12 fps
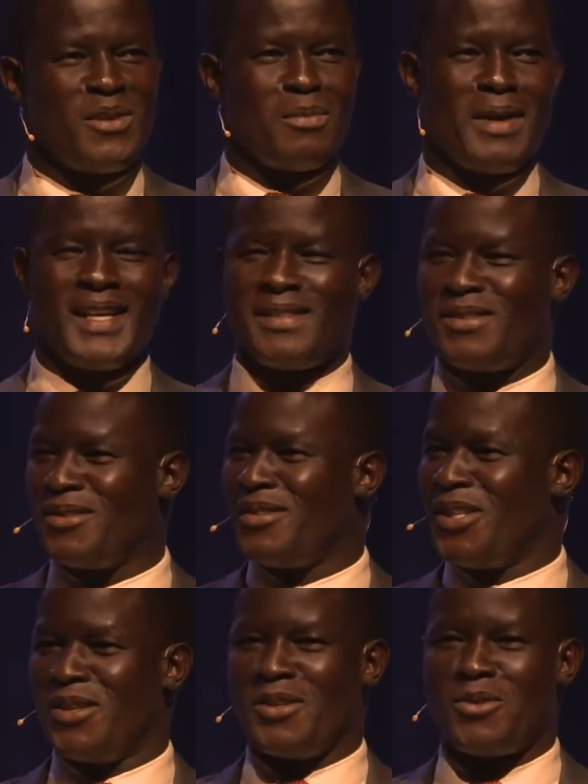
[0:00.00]
You might,
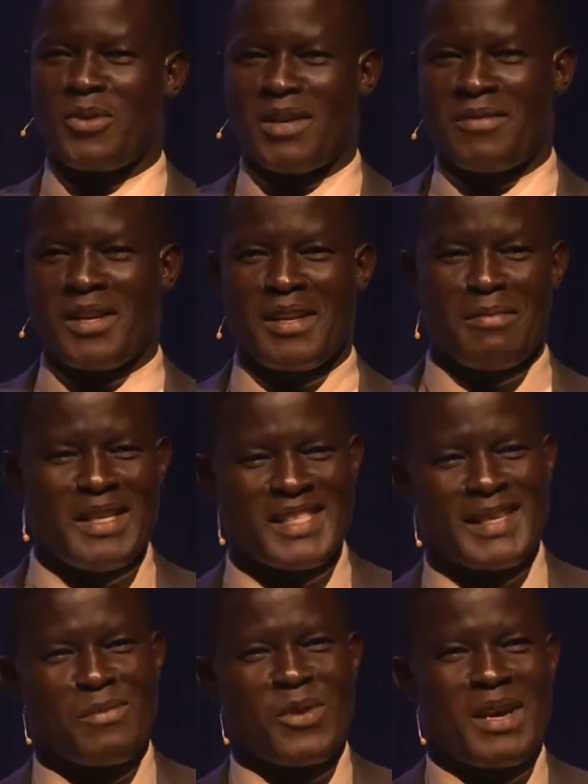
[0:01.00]
could have already been
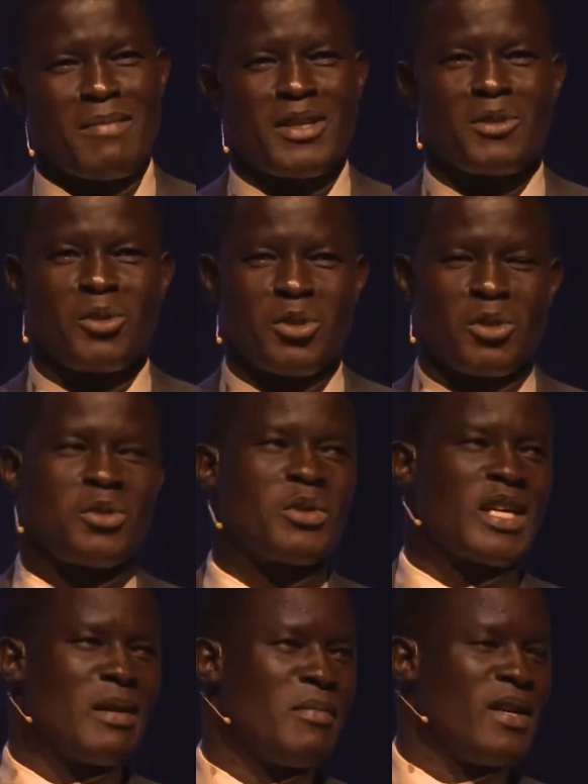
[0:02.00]
somewhere, but you chose to
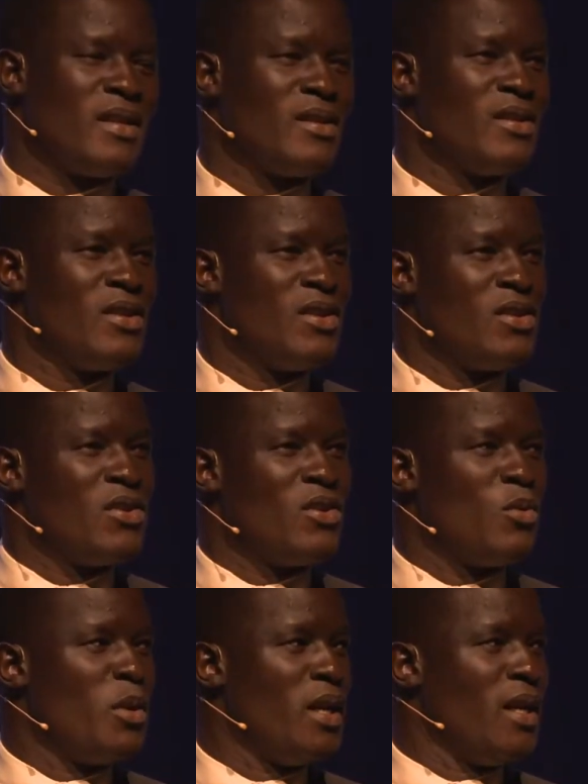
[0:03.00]
come and
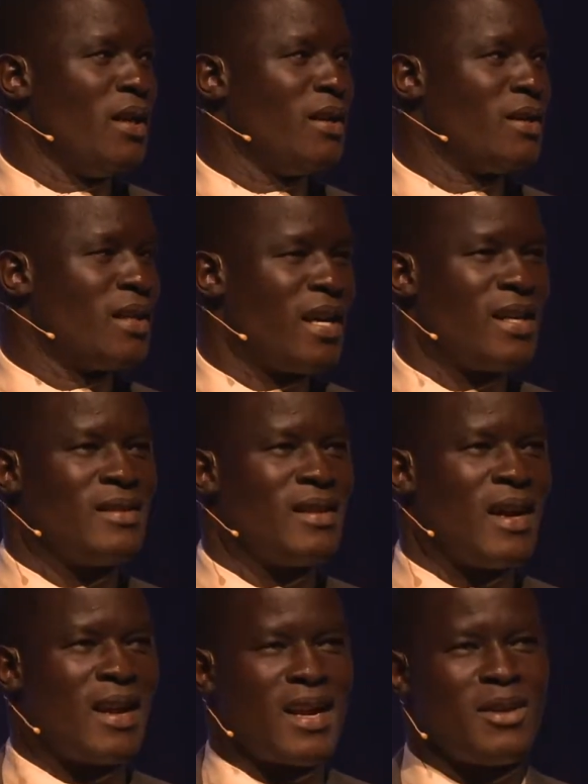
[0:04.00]
we stand
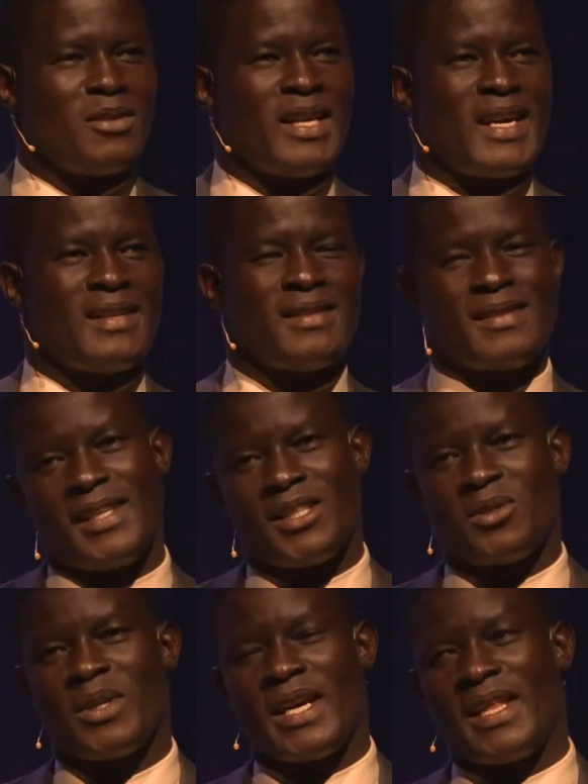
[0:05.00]
around and stick
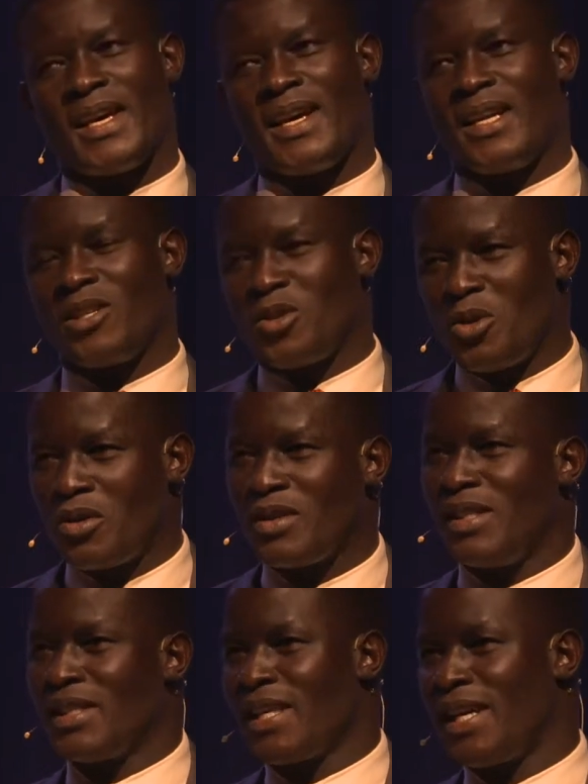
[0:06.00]
together and talk,
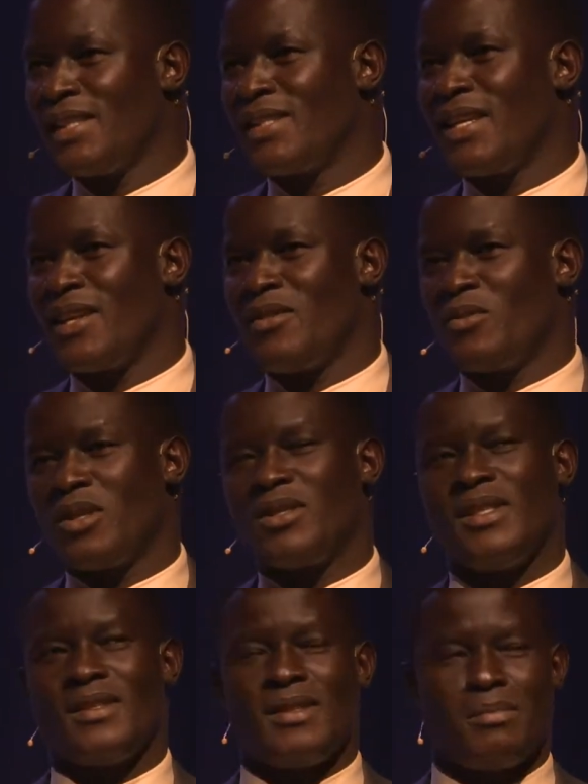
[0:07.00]
discuss around what
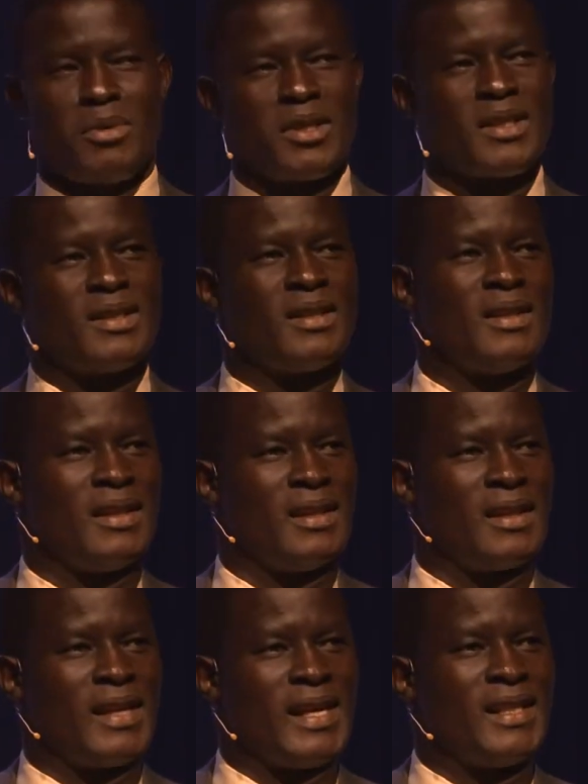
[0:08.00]
is important in
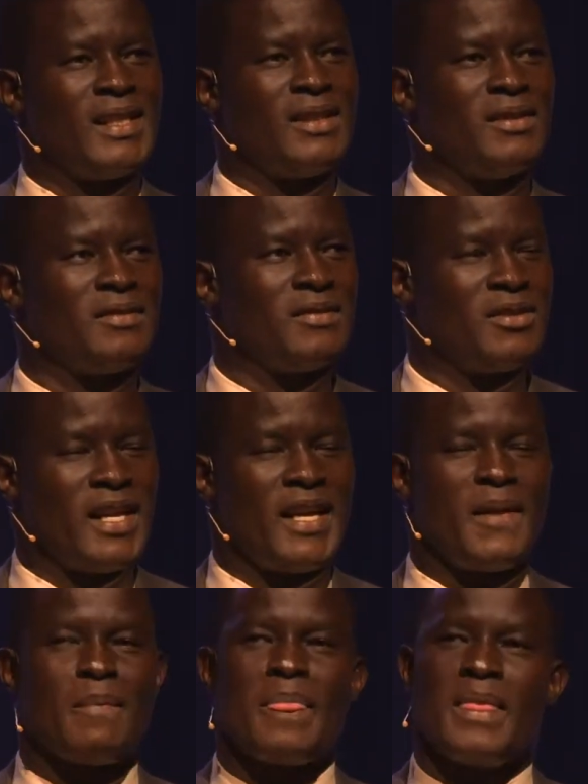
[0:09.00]
the reality of today.